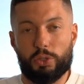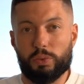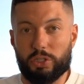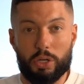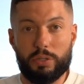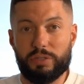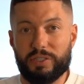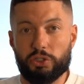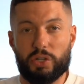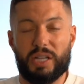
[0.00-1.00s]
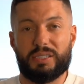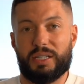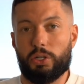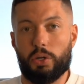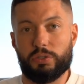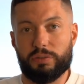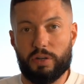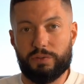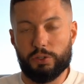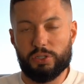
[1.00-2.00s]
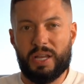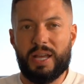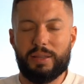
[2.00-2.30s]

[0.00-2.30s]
there was a load of interest and loads of offers.